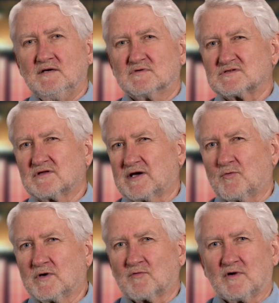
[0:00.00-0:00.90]
was only a
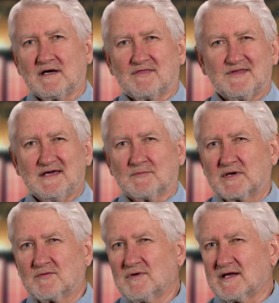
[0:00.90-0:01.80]
one-way thing,
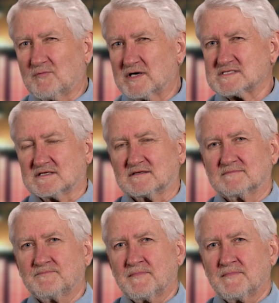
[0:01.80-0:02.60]
but it really wasn't.